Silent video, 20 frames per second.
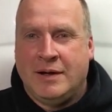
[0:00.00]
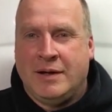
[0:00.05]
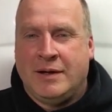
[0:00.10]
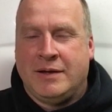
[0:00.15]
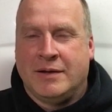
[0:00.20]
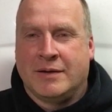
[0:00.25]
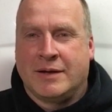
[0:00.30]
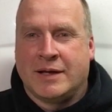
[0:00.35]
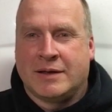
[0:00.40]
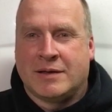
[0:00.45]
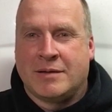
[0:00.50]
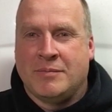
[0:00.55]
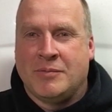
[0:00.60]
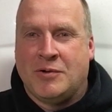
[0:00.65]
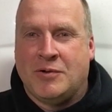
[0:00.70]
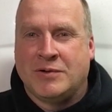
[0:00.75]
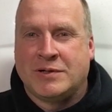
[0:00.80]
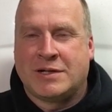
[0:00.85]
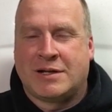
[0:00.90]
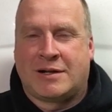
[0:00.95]
you'll get the
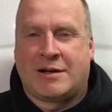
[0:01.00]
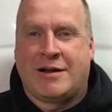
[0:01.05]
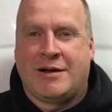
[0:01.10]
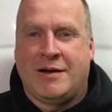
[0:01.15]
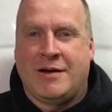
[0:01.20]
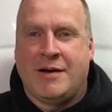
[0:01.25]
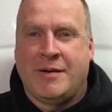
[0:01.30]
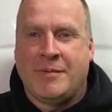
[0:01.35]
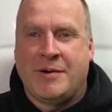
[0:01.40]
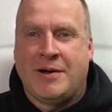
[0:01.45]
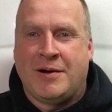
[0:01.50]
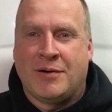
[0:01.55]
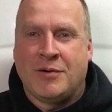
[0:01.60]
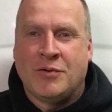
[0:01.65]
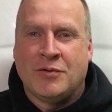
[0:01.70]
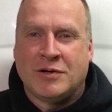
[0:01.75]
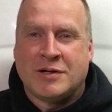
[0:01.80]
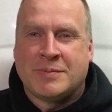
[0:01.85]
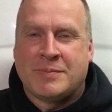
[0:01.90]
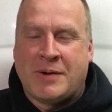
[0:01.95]
most amount of
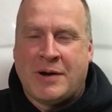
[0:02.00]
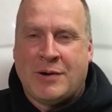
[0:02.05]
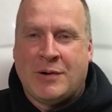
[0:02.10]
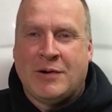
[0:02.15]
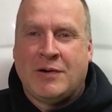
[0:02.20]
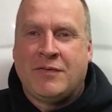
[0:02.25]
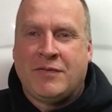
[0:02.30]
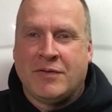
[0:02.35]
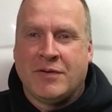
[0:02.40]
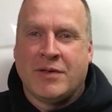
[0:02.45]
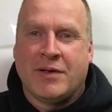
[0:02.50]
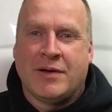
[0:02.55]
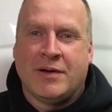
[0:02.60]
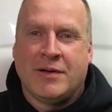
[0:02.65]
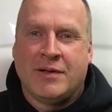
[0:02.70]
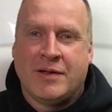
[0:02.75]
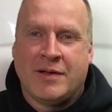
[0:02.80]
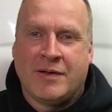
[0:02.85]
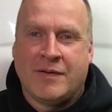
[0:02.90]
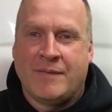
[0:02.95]
horsepower for the
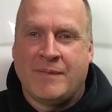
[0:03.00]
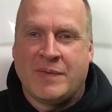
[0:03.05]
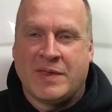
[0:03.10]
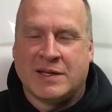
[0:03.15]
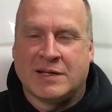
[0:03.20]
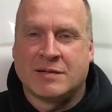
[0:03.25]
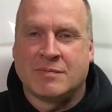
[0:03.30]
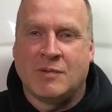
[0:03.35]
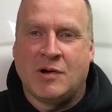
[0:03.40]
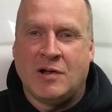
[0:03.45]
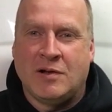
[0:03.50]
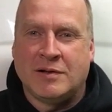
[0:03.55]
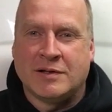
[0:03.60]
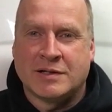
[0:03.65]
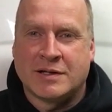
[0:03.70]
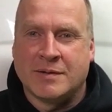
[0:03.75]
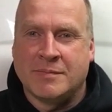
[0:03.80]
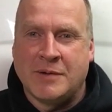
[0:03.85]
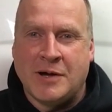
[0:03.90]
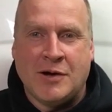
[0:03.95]

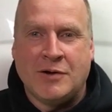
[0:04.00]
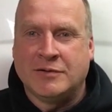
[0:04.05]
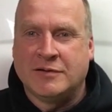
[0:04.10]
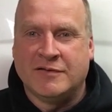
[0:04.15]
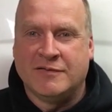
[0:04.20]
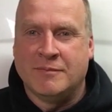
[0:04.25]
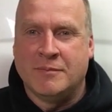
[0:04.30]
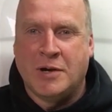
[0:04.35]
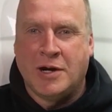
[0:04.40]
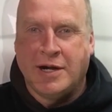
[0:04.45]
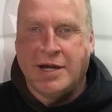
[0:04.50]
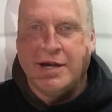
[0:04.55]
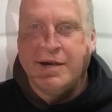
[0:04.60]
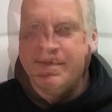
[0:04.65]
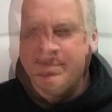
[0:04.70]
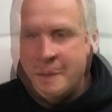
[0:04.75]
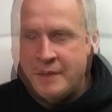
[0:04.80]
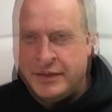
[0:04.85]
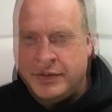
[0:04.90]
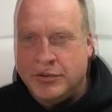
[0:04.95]
smallest amount of money.
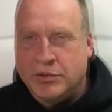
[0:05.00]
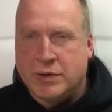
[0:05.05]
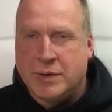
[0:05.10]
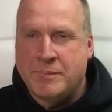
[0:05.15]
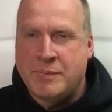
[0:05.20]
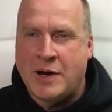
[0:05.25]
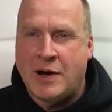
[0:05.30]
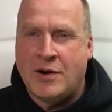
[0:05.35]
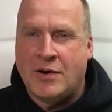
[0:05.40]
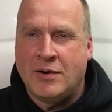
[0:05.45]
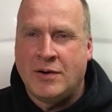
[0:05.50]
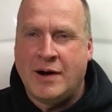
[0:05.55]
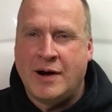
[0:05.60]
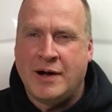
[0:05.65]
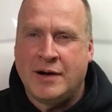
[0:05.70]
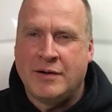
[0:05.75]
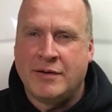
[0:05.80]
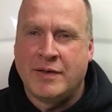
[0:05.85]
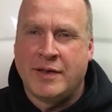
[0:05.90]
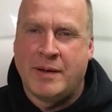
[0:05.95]
The only power
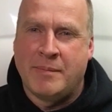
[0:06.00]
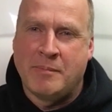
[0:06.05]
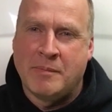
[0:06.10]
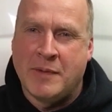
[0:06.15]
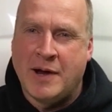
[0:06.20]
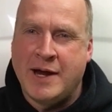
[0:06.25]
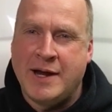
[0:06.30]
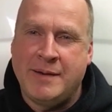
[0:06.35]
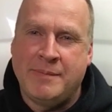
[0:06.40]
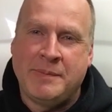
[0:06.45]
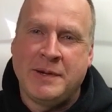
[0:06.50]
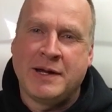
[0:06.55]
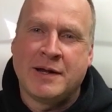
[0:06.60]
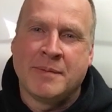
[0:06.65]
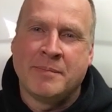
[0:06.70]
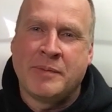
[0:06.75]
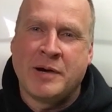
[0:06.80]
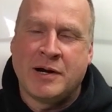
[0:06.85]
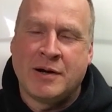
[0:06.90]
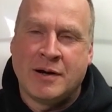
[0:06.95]
adder that might be
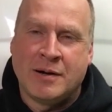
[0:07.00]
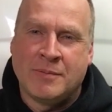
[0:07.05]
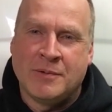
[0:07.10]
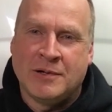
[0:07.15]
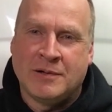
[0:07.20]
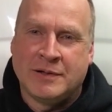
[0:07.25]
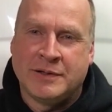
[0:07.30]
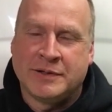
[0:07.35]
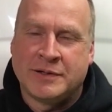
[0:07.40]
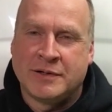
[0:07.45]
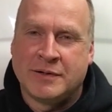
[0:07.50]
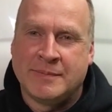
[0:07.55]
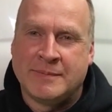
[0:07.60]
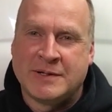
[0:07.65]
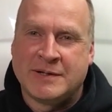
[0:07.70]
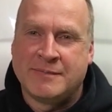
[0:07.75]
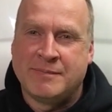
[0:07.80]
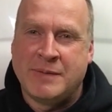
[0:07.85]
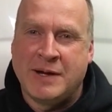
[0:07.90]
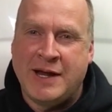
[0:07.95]
comparable in terms
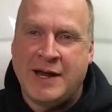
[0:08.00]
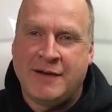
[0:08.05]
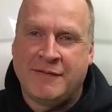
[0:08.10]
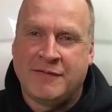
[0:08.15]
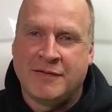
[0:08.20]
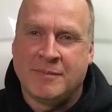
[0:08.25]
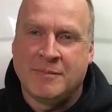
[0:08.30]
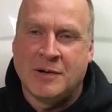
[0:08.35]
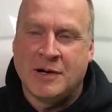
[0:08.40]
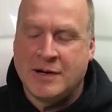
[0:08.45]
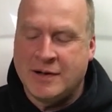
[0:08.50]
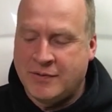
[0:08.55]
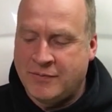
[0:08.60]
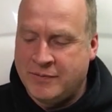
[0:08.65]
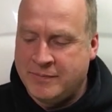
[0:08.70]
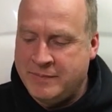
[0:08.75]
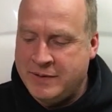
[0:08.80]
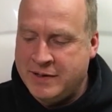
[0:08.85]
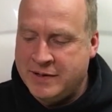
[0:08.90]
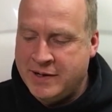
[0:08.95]
of bang for buck
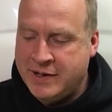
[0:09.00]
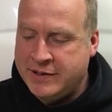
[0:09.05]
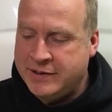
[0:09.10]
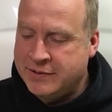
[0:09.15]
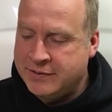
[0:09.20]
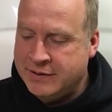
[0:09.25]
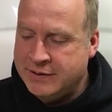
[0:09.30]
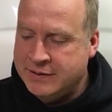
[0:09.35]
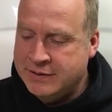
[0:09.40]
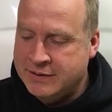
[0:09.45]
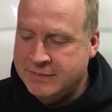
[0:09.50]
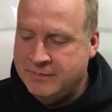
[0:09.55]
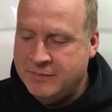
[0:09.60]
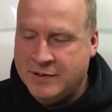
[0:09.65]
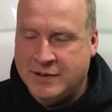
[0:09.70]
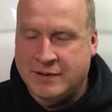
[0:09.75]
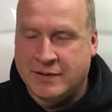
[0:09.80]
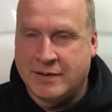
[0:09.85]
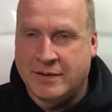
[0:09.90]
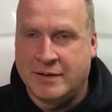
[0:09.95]
would be nitrous,
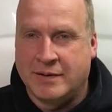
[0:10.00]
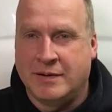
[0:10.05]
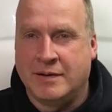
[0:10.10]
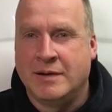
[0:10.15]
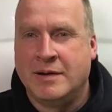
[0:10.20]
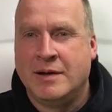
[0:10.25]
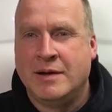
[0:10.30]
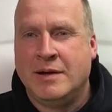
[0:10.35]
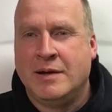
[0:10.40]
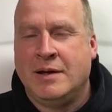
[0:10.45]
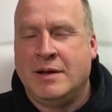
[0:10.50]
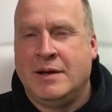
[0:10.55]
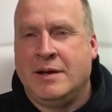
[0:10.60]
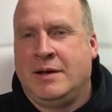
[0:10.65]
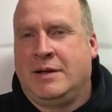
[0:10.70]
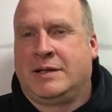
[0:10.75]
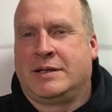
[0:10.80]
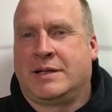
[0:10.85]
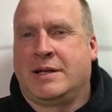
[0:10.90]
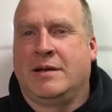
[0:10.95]
but
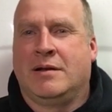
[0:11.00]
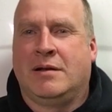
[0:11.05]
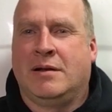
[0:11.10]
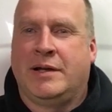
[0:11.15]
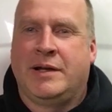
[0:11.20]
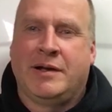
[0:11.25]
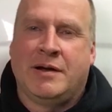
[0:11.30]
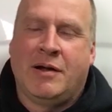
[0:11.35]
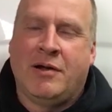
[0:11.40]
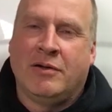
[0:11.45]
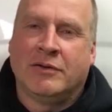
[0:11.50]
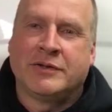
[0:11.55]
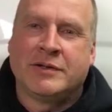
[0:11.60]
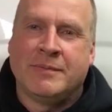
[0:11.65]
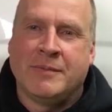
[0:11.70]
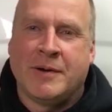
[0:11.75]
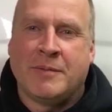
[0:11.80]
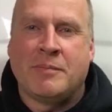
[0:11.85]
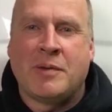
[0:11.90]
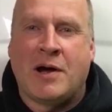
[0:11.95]
still in
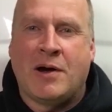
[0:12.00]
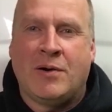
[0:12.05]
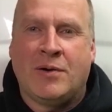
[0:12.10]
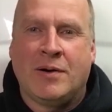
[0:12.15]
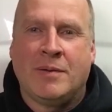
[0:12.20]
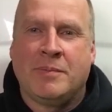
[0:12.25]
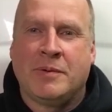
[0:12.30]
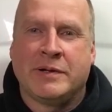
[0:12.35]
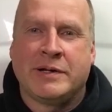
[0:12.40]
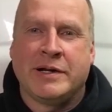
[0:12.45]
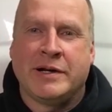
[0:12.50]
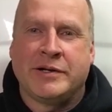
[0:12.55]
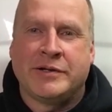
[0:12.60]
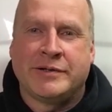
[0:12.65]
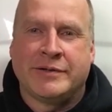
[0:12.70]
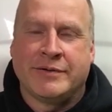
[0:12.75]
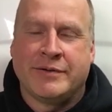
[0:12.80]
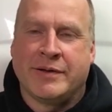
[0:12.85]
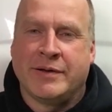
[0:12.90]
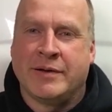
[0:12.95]
ultimate power
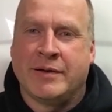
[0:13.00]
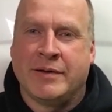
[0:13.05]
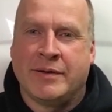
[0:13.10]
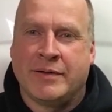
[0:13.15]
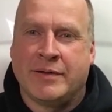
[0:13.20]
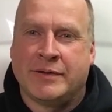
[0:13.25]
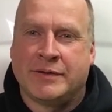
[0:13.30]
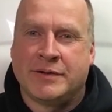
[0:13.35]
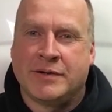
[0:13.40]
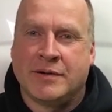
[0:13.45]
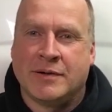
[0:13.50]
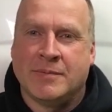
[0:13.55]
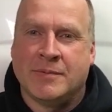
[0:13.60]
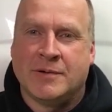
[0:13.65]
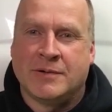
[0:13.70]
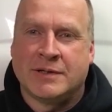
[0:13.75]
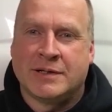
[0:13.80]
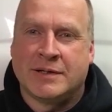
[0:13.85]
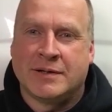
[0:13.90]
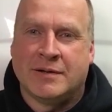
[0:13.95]
potential, the
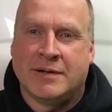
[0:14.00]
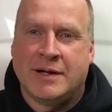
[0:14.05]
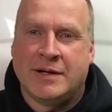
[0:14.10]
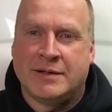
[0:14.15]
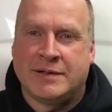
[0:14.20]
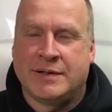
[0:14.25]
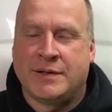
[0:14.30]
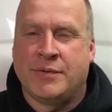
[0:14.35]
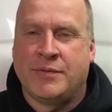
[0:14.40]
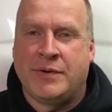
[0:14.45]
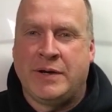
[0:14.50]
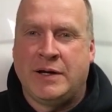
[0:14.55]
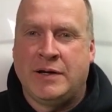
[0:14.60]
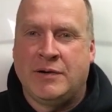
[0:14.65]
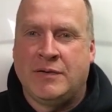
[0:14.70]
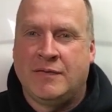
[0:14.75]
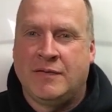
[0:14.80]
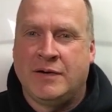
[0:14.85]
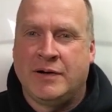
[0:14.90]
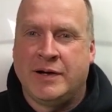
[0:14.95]
turbo still has the win
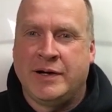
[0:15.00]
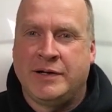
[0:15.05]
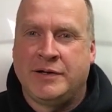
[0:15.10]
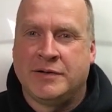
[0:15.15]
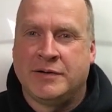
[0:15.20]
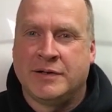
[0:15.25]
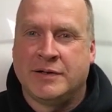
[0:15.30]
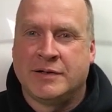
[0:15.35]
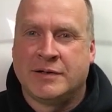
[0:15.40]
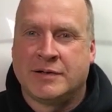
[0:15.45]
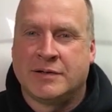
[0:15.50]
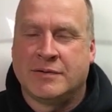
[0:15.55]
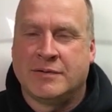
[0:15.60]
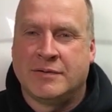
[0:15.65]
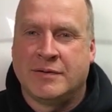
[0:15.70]
over nitrous. So